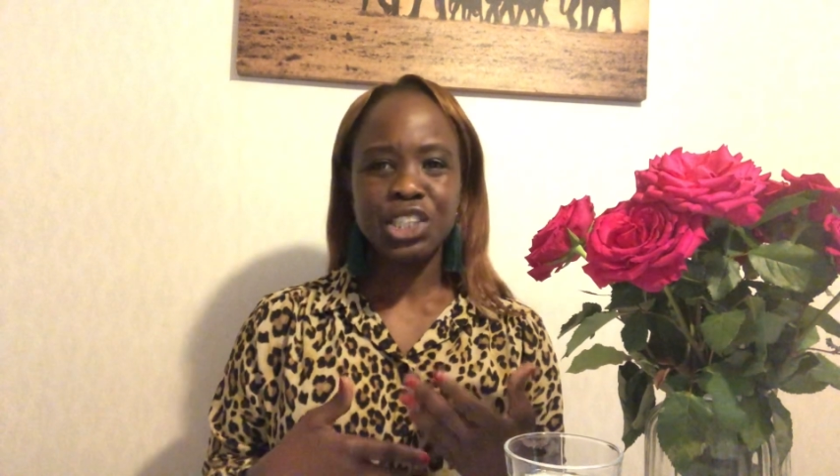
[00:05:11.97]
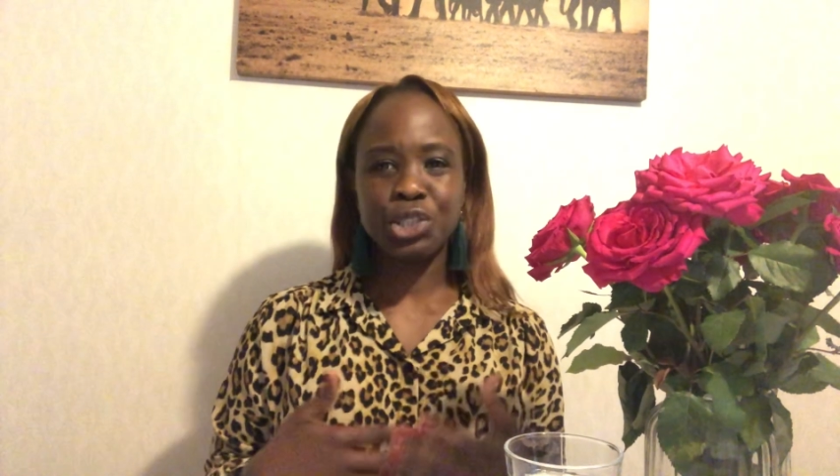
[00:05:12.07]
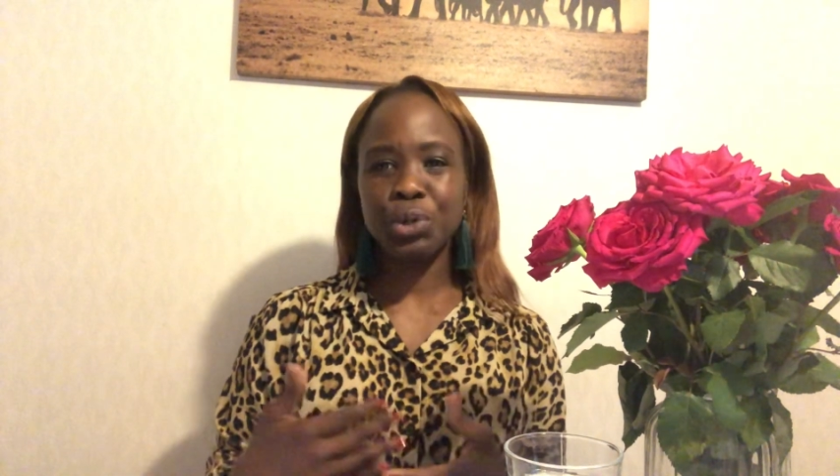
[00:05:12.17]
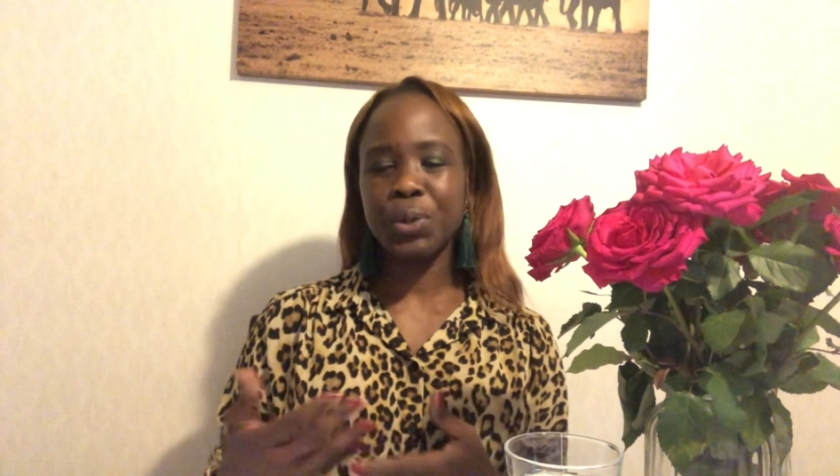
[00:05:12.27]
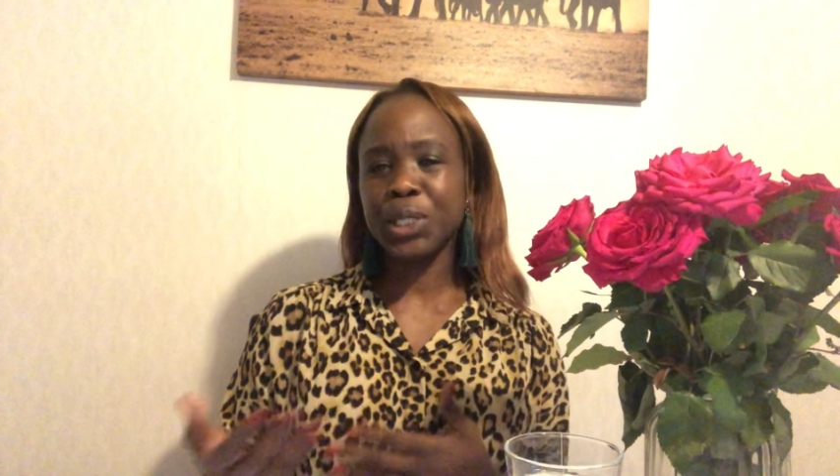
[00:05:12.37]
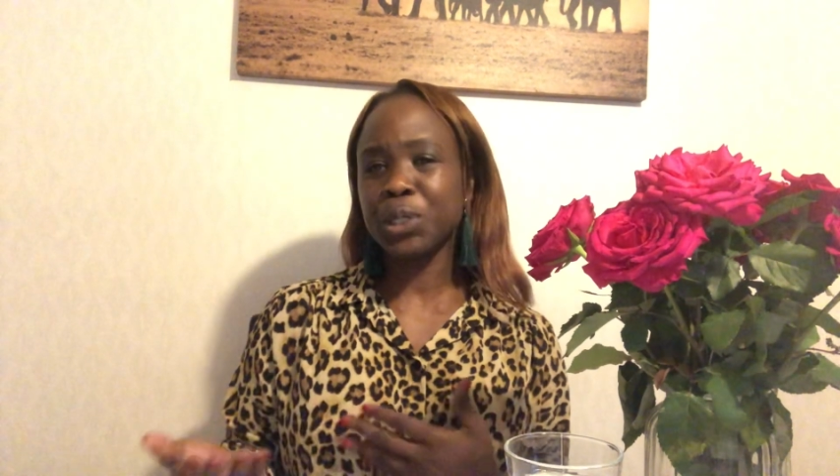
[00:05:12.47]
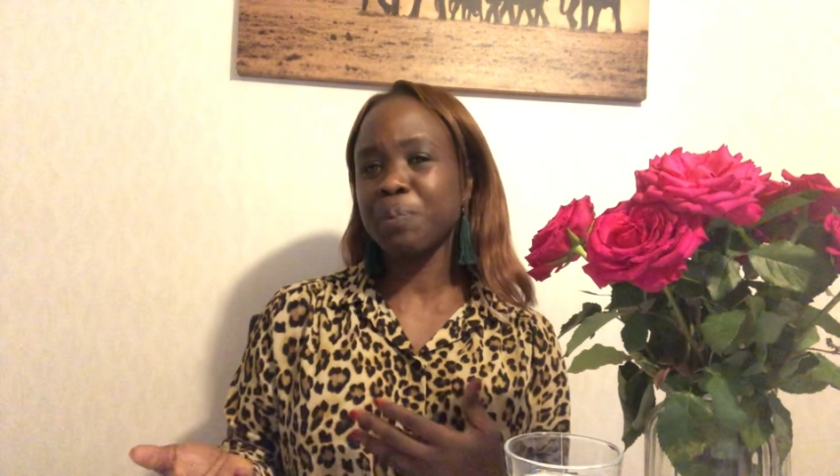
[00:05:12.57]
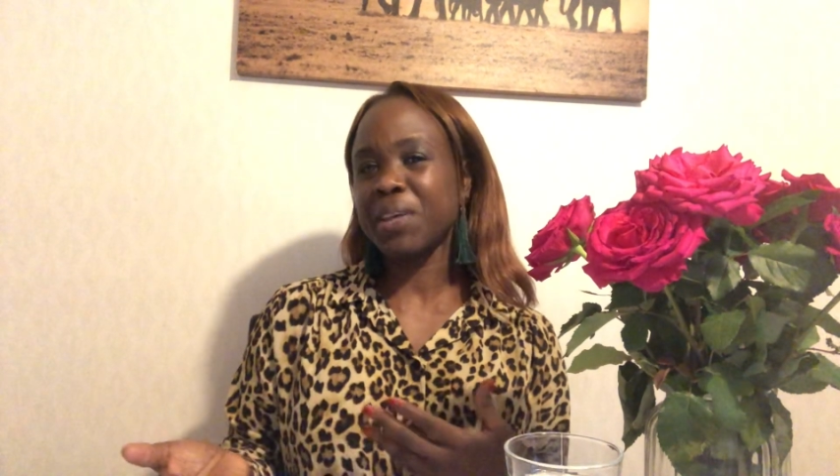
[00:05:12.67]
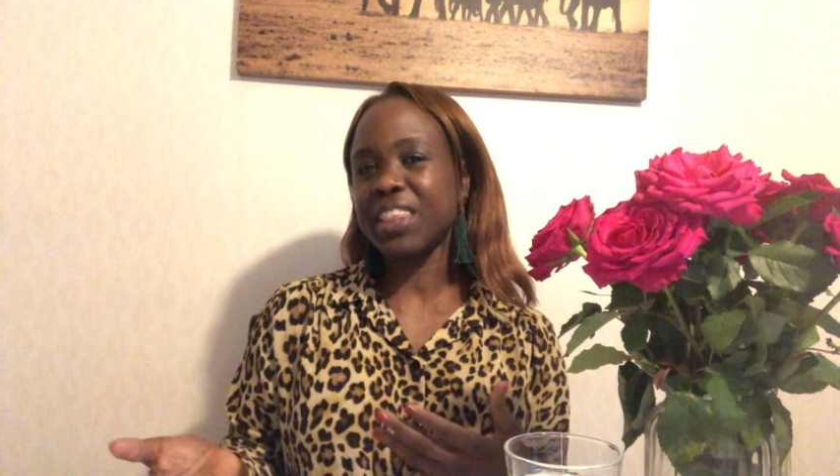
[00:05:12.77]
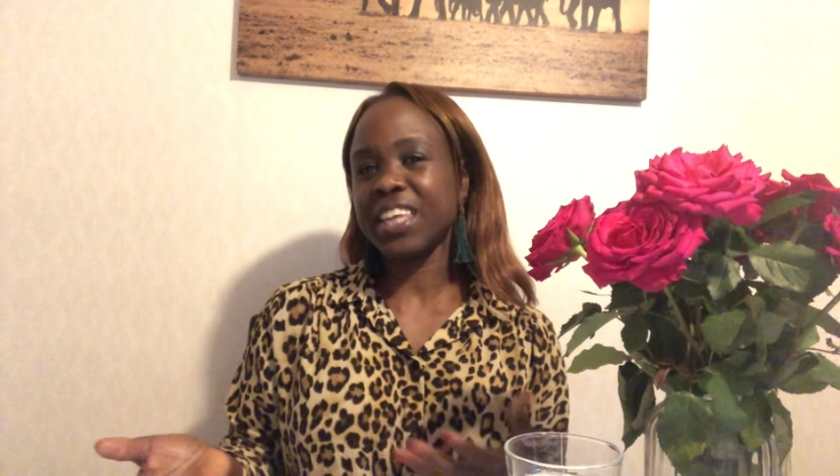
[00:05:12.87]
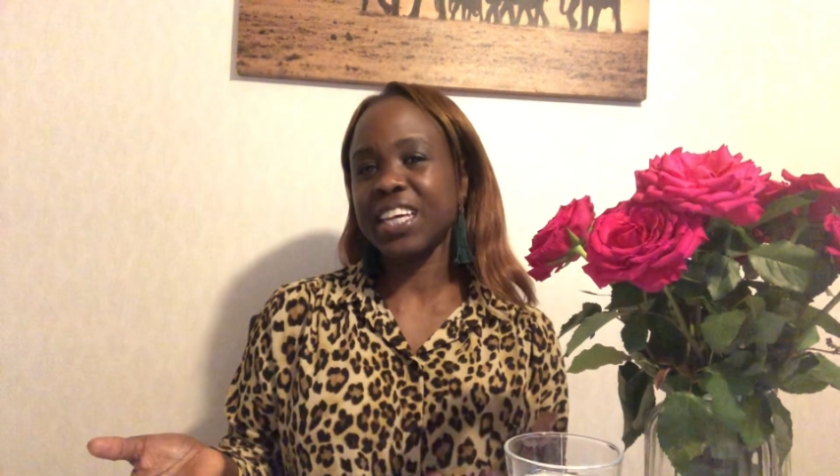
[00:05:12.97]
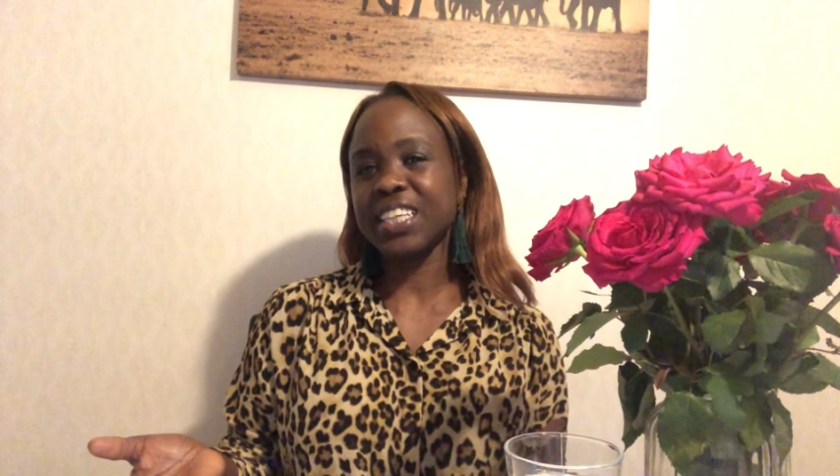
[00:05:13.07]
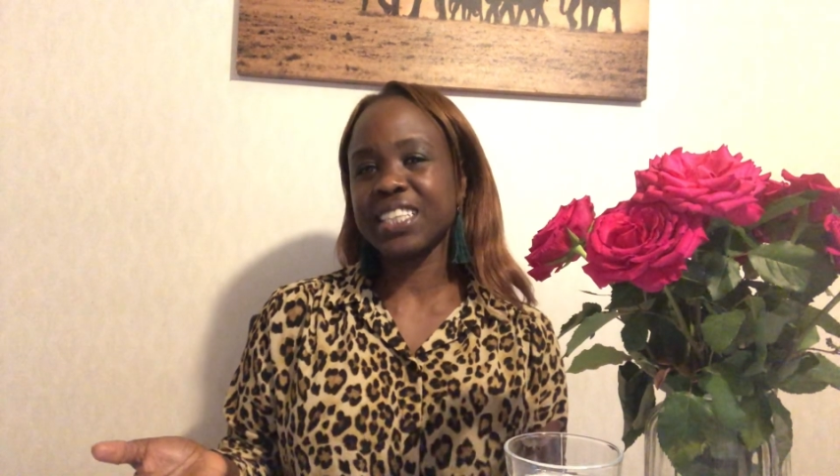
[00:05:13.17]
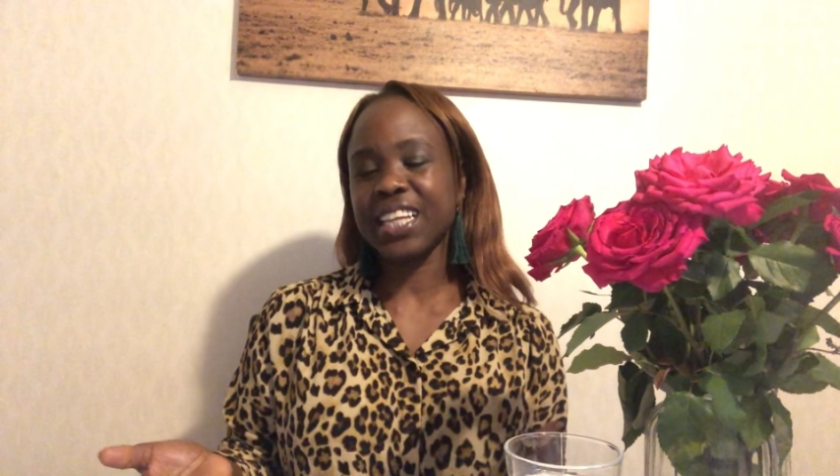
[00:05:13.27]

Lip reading: So it could be things